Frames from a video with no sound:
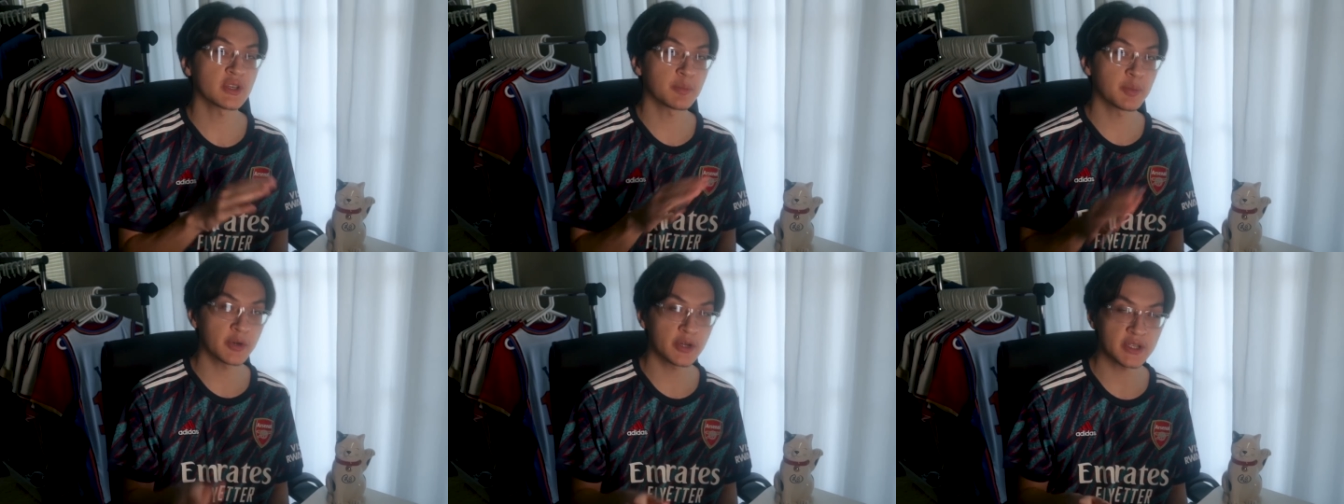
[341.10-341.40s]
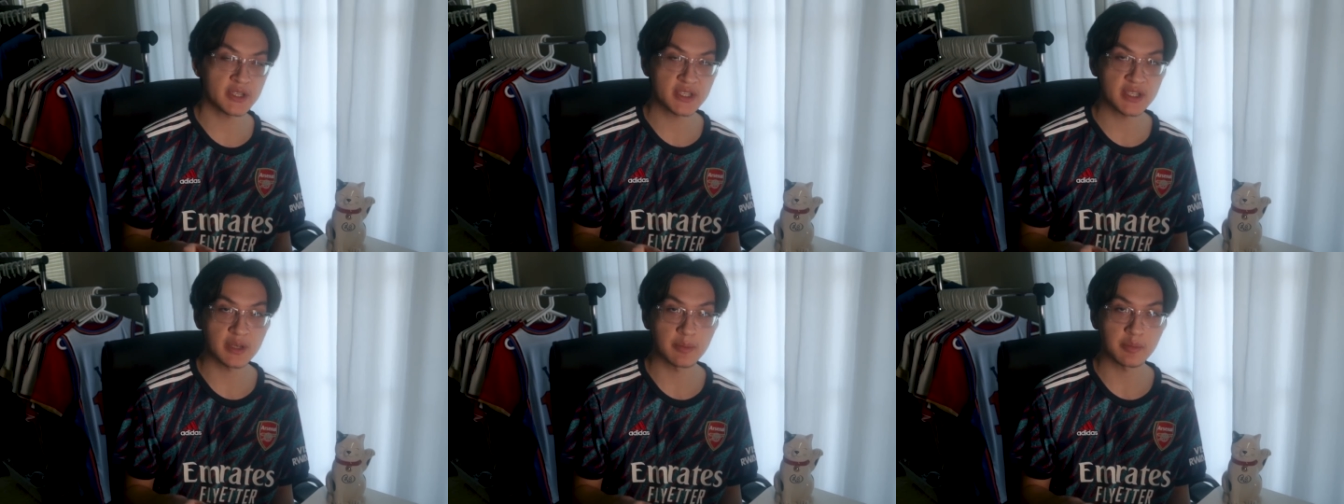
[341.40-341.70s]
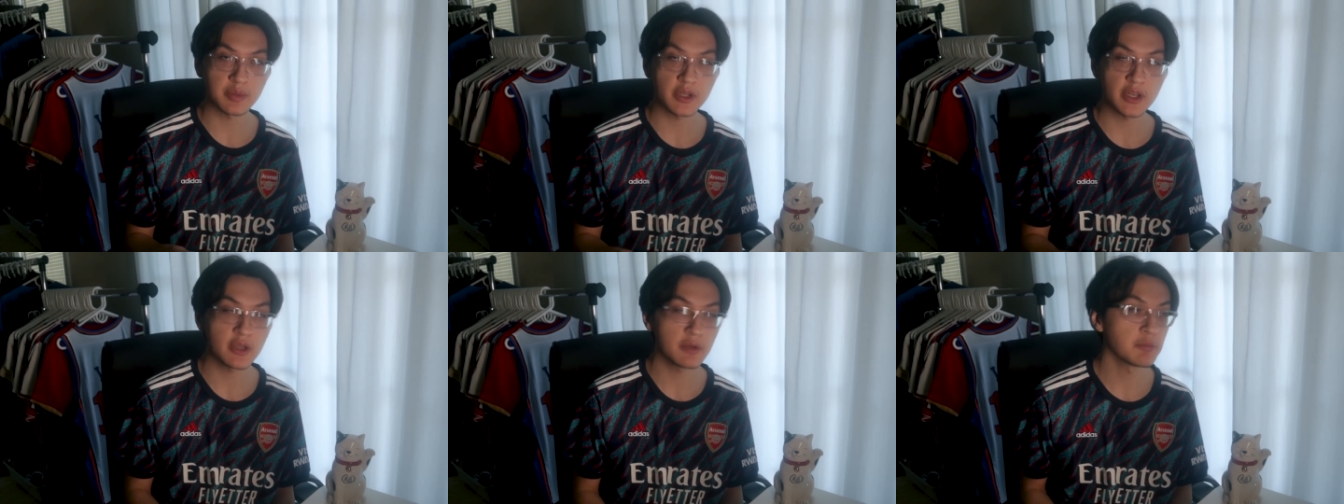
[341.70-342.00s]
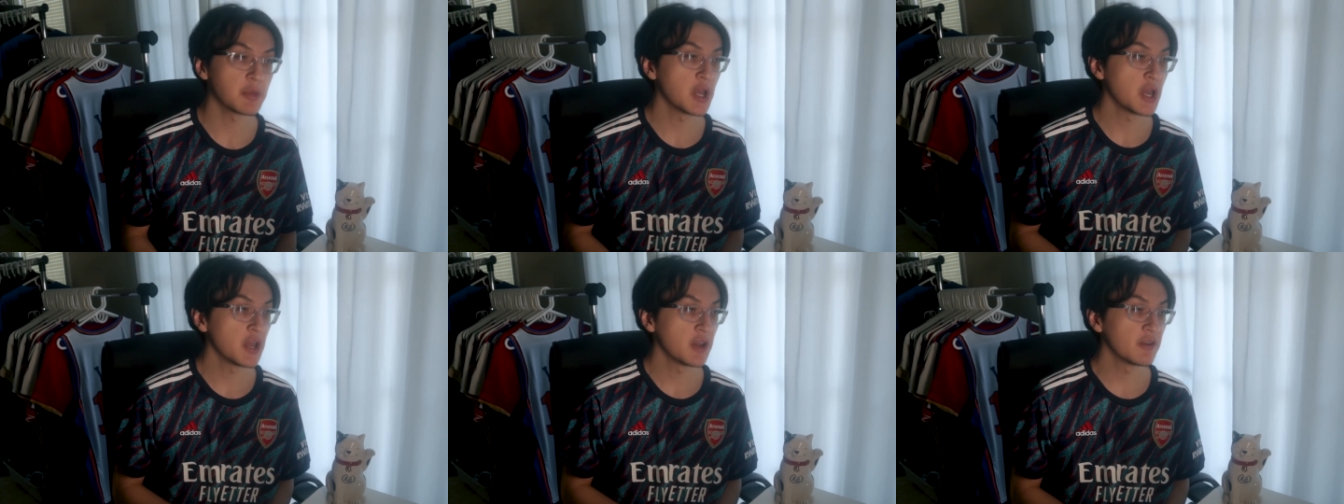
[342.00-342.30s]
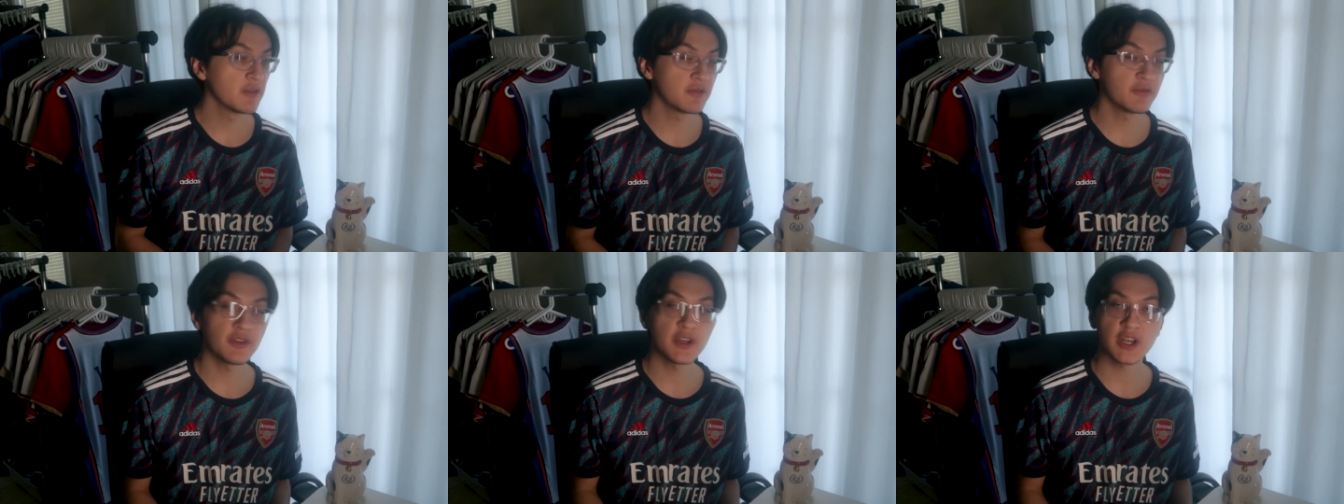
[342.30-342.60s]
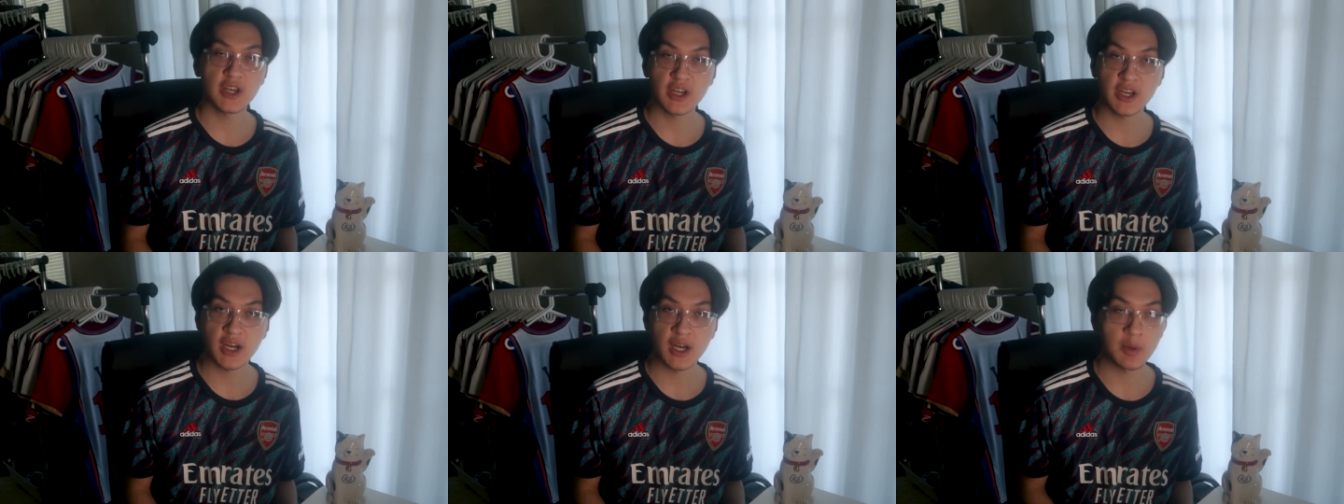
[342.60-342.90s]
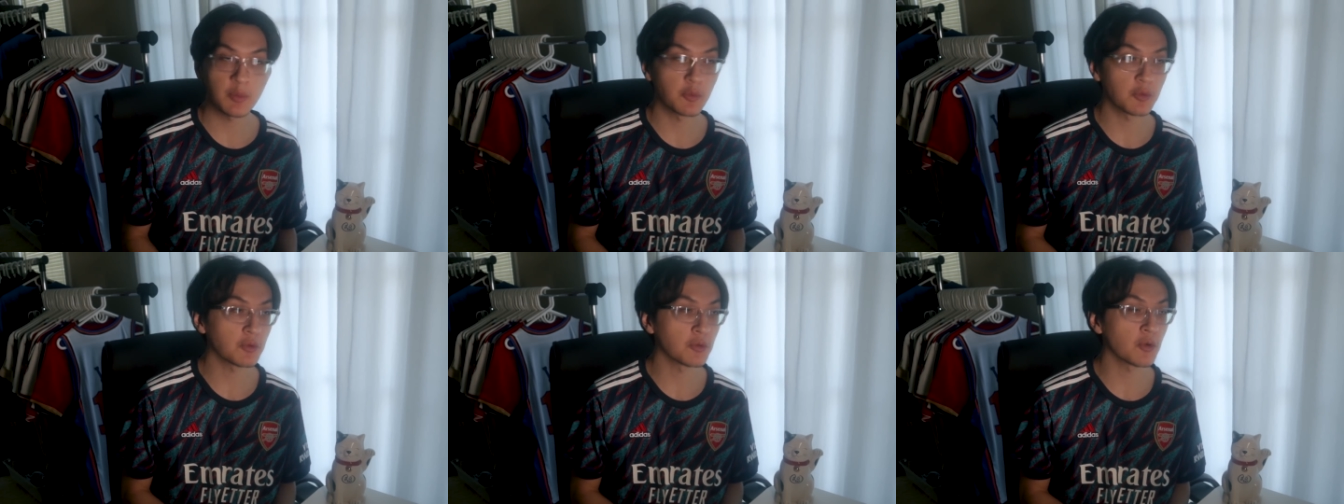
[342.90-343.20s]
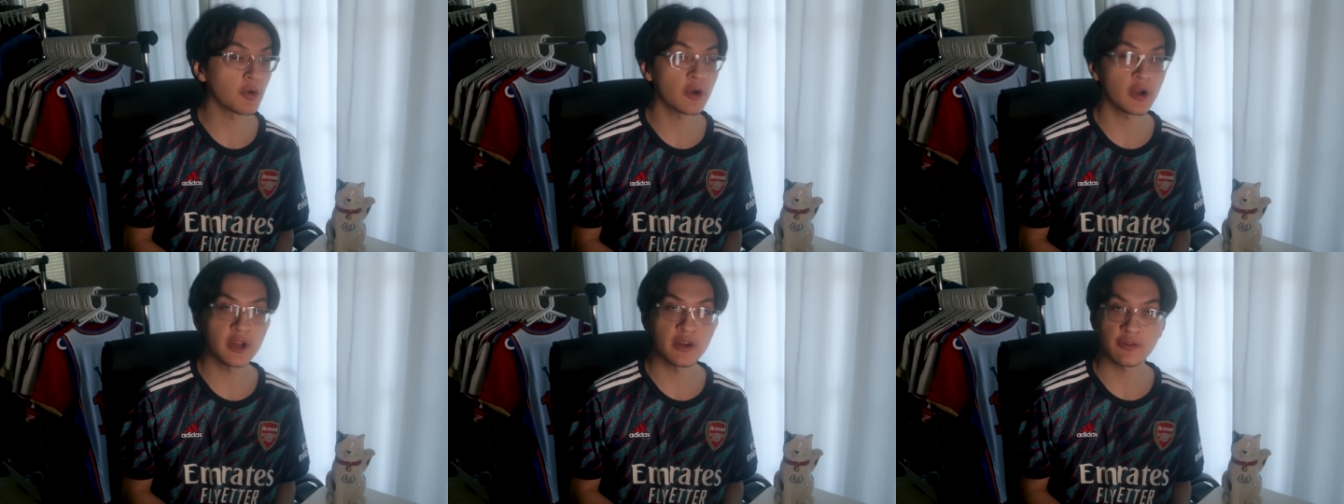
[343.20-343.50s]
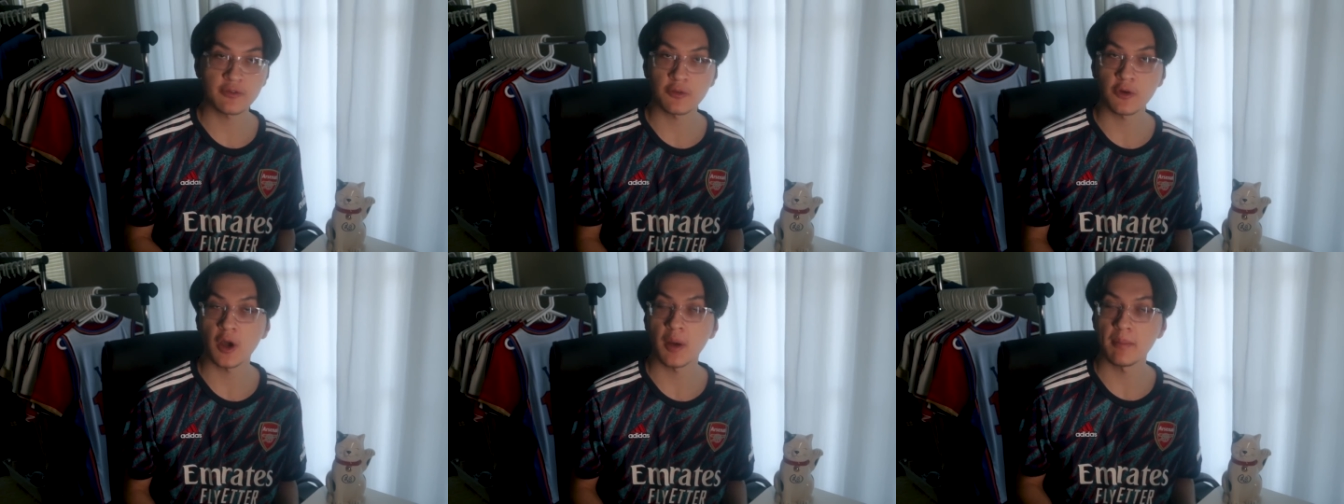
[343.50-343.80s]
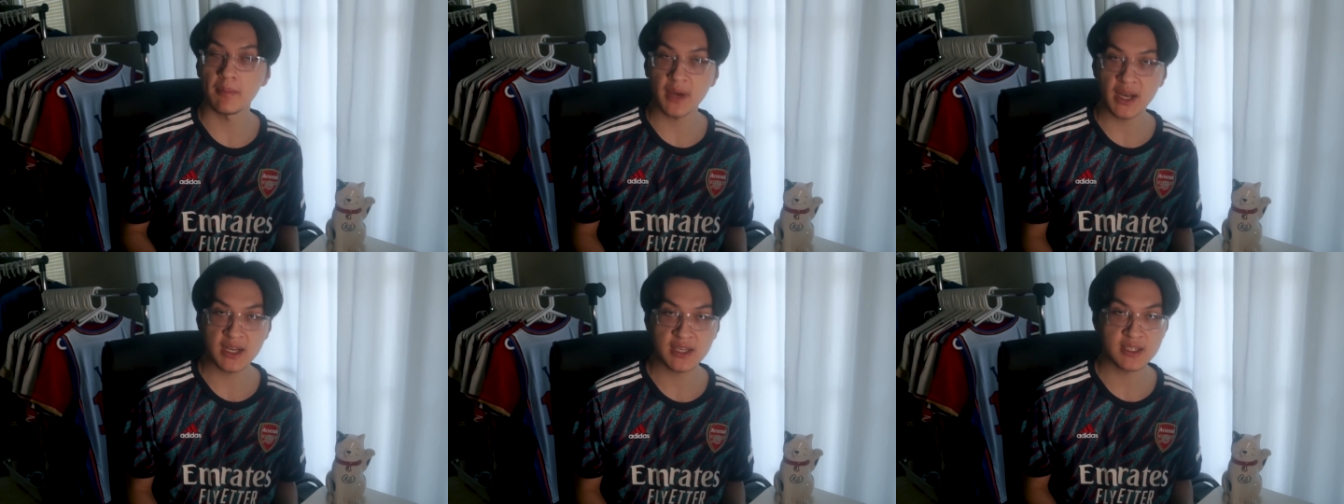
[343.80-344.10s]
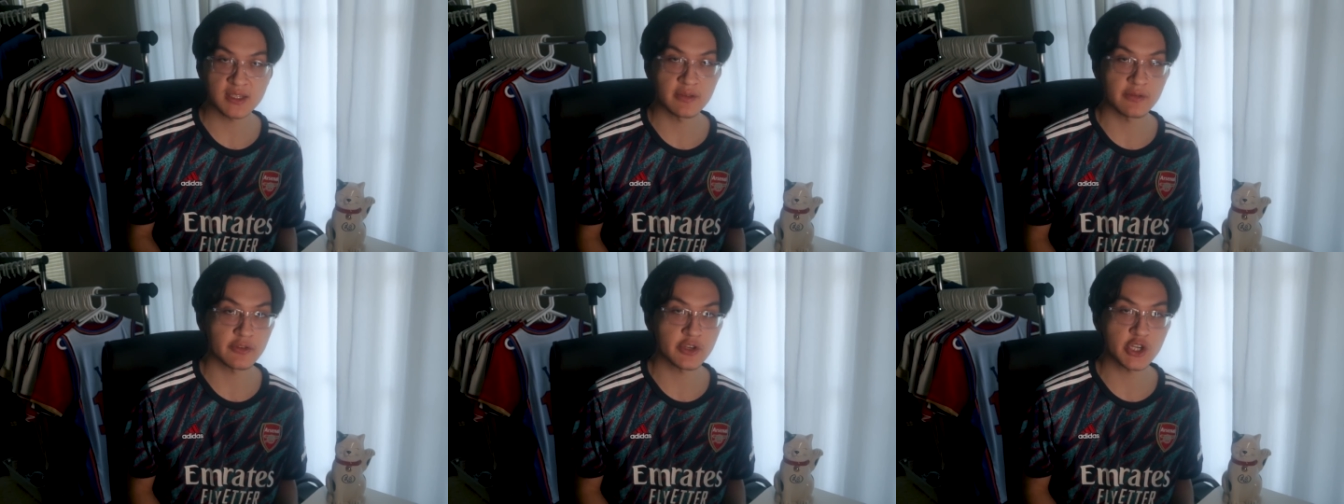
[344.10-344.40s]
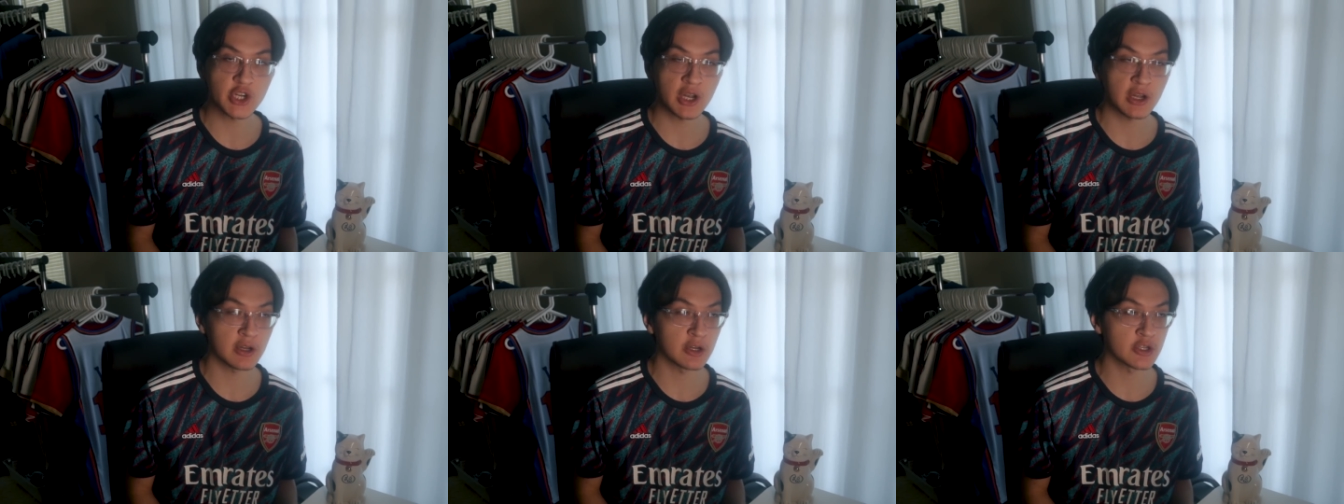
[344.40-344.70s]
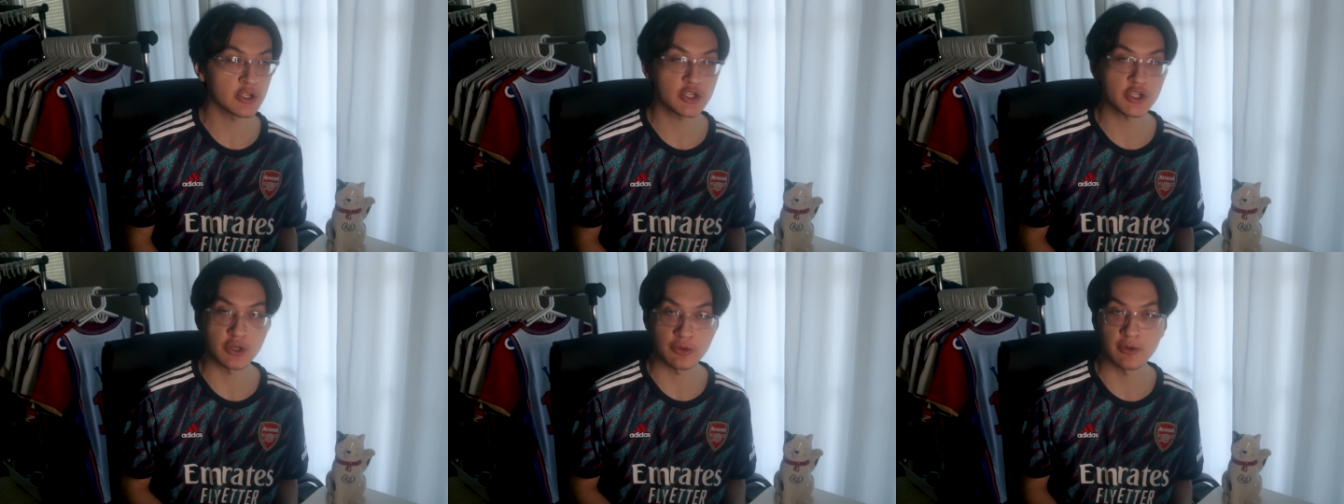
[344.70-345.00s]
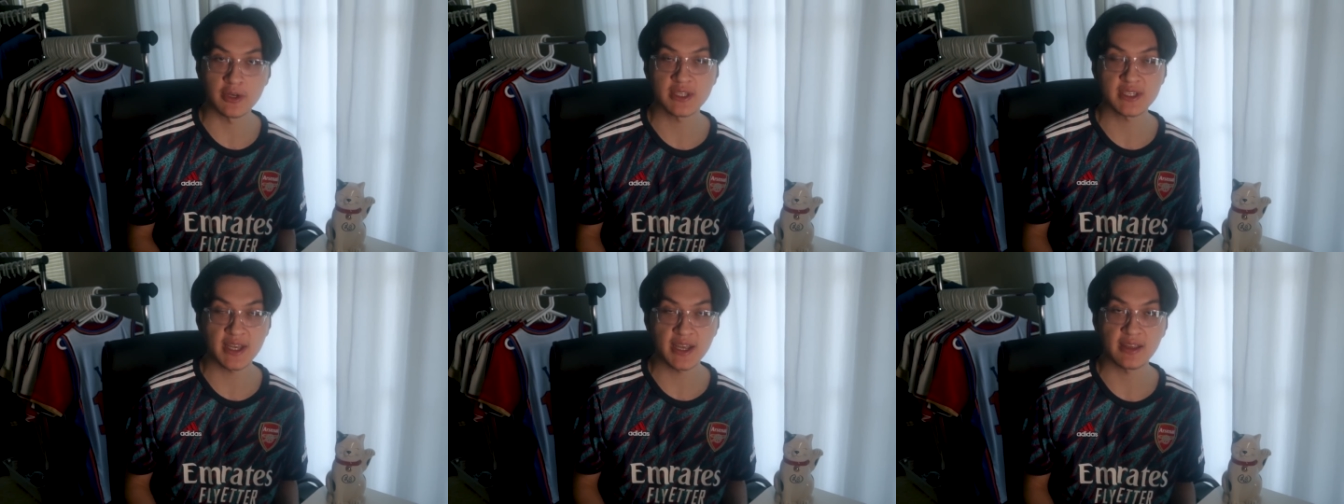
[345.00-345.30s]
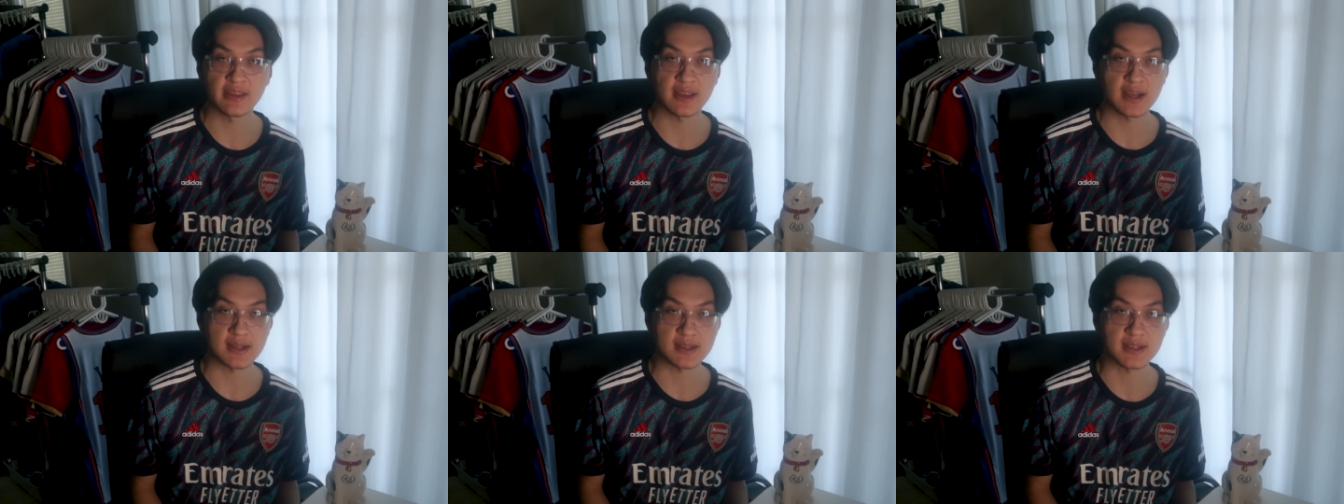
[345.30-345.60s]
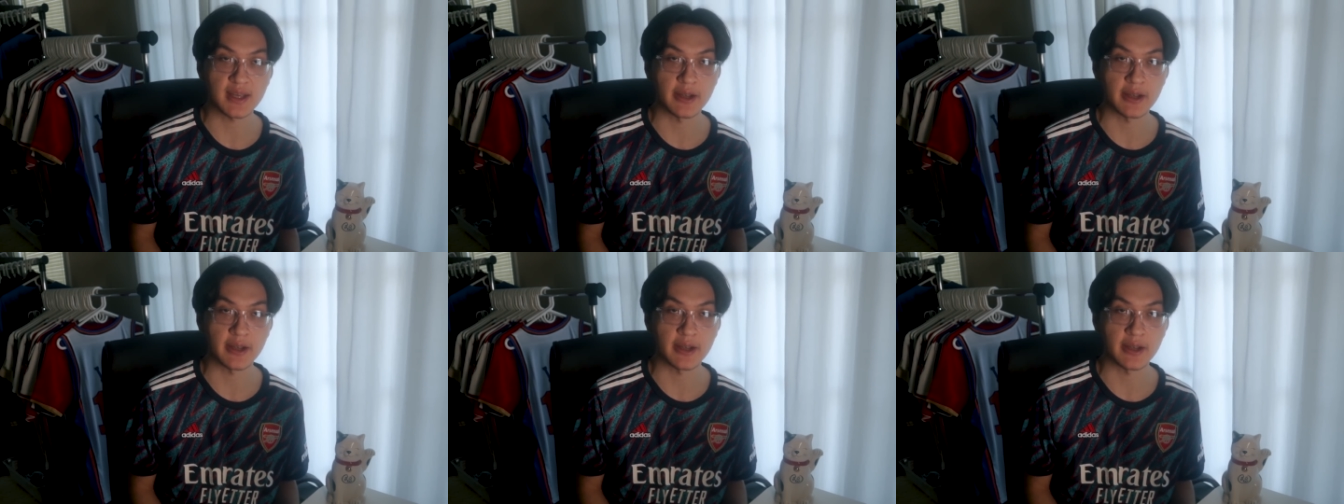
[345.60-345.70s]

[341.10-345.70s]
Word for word: to put it simply, Vietnam were in for a massive challenge to retain that